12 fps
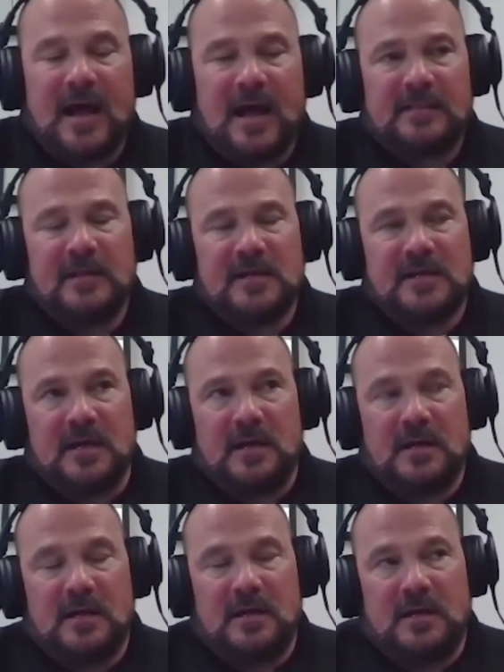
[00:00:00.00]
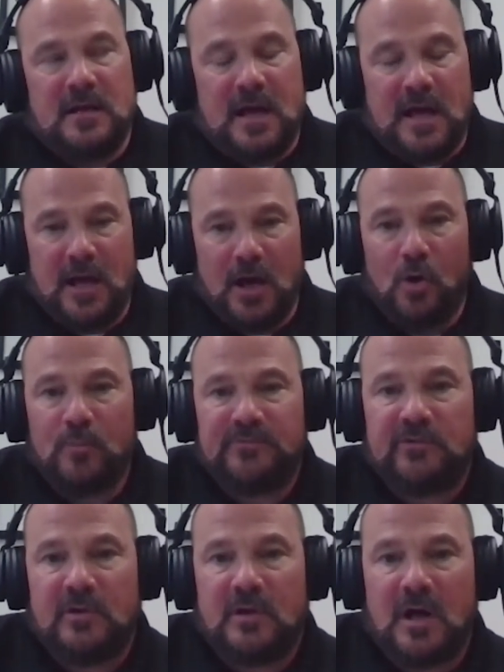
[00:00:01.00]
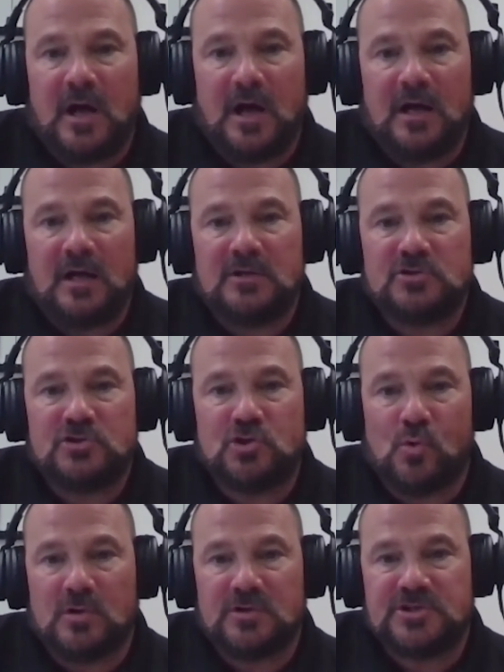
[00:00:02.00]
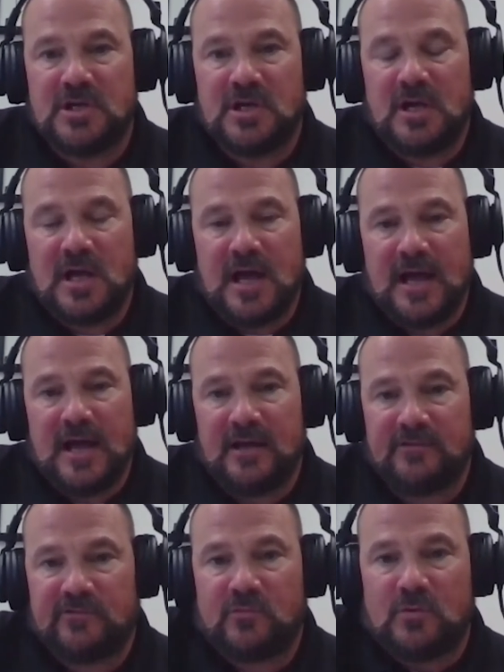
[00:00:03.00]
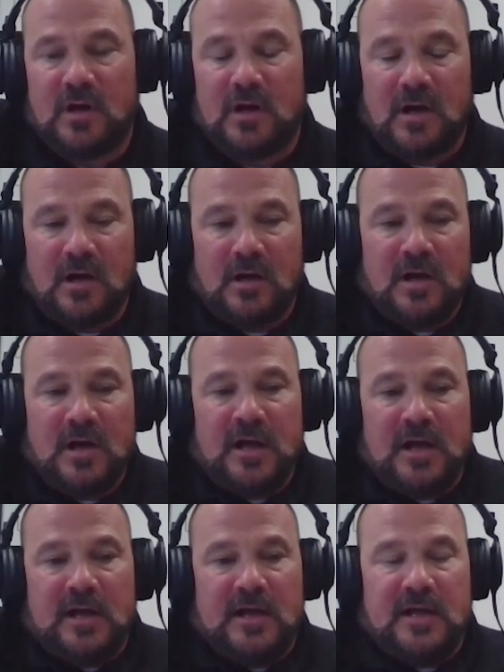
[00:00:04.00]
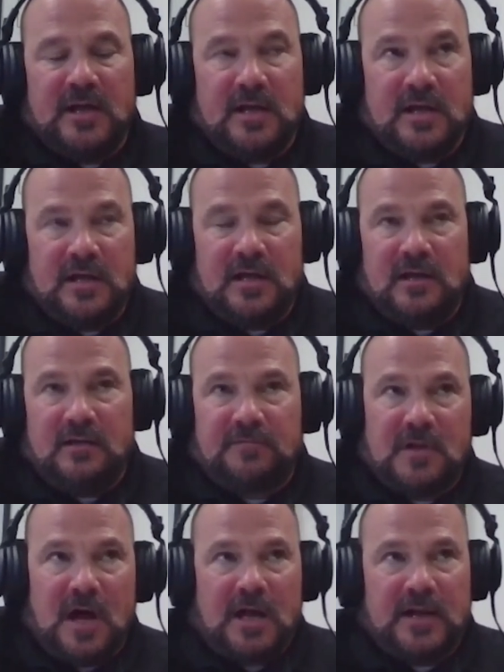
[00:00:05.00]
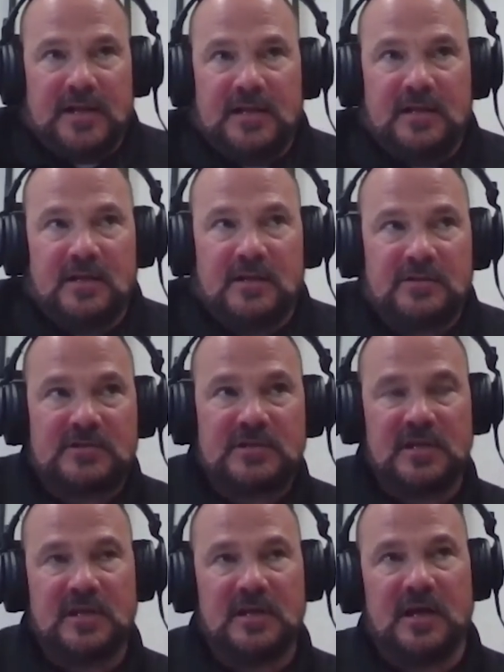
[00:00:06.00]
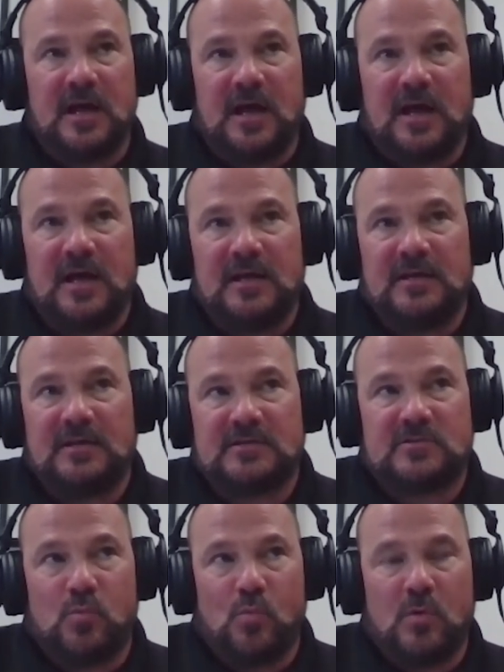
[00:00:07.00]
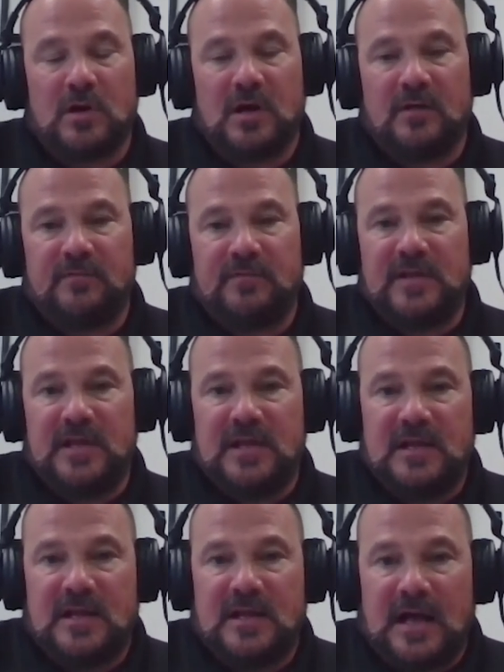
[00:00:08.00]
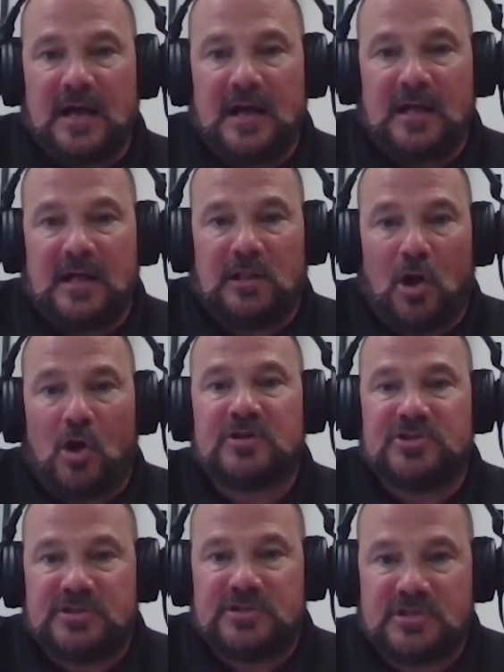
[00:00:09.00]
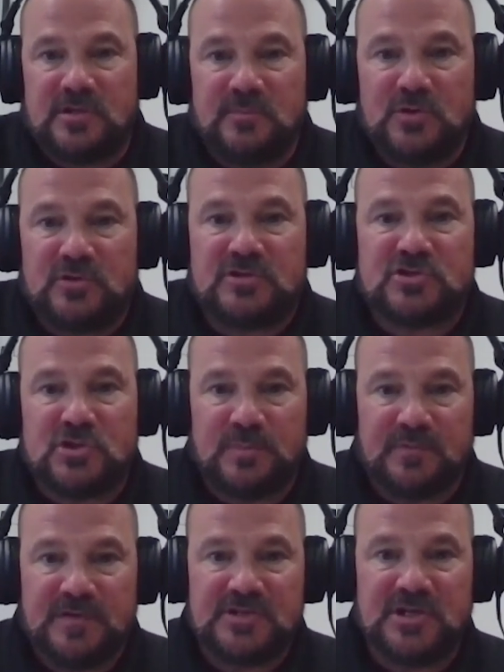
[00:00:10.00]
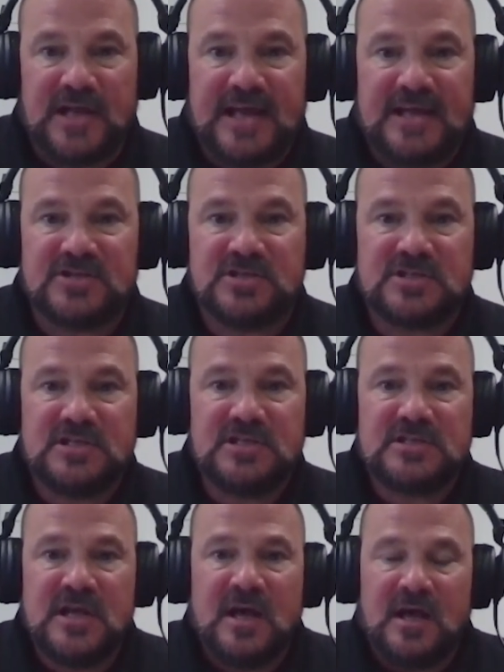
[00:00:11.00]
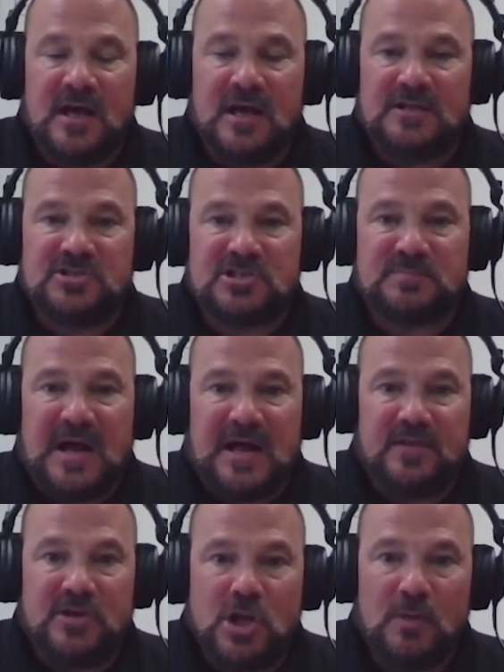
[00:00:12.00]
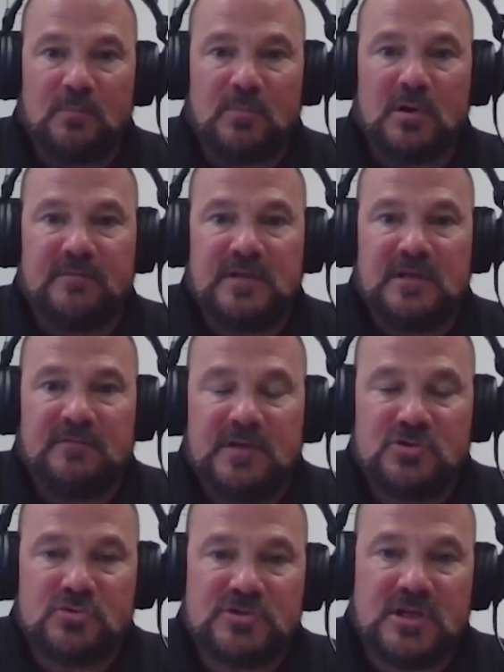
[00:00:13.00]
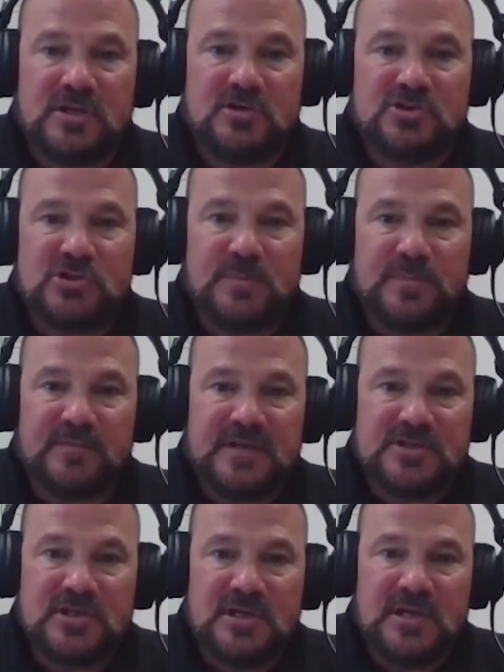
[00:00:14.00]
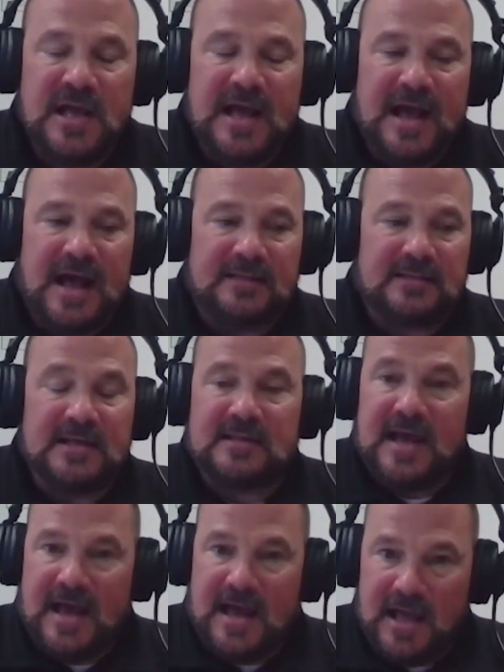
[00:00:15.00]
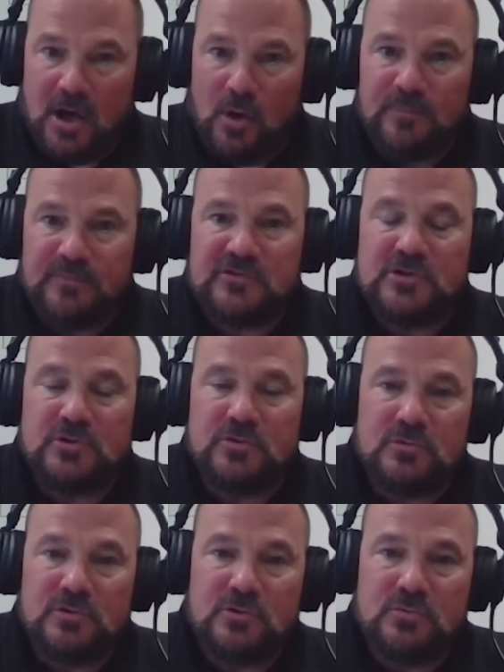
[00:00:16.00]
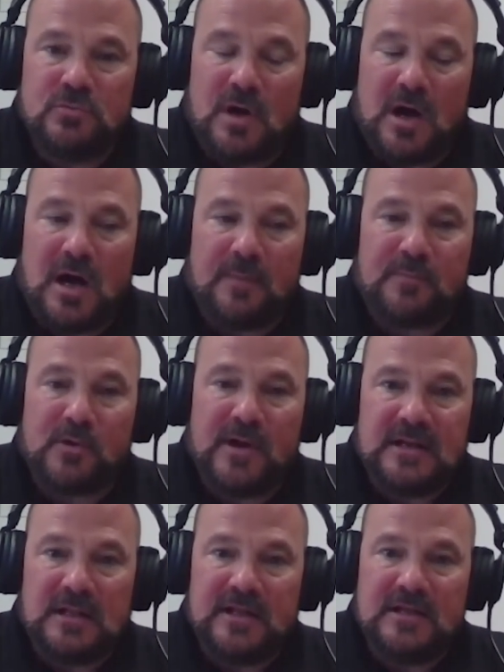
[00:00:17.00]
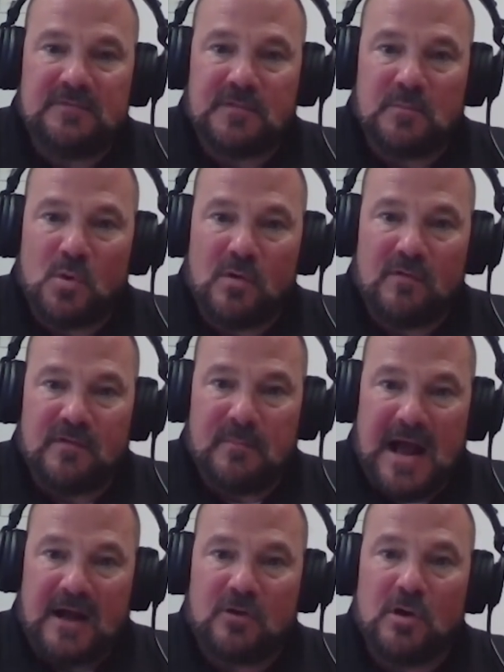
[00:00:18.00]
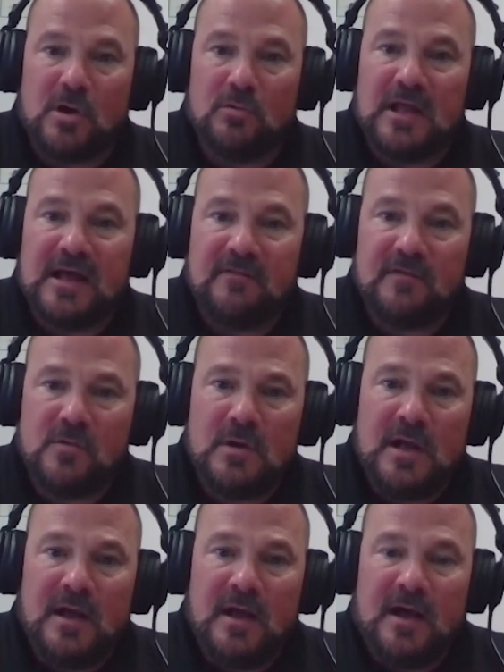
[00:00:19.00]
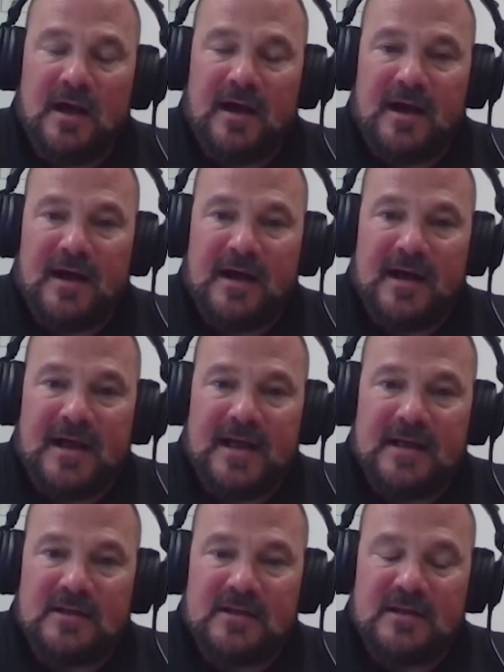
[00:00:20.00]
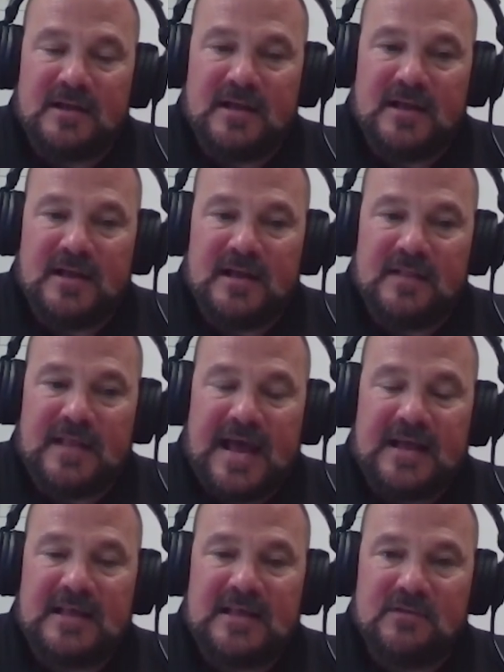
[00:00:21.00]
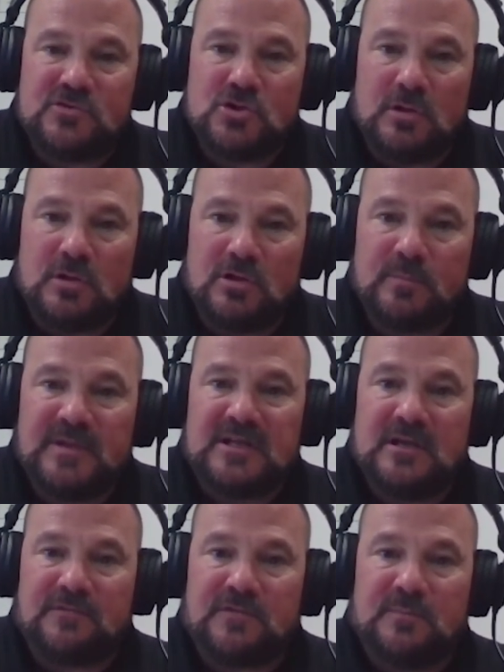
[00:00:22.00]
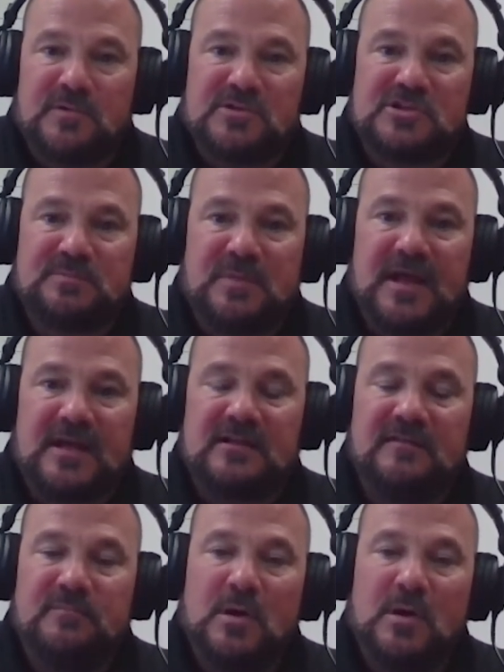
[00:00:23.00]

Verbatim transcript: I think it, it helps. Uh, Georgia has, uh, if not is, uh, is one of the uh, largest community supervision agencies uh, just by the number of individuals under supervision. I think that helps. You you operate and lead from more of a macro level uh, and that gives you a little bit different perspective.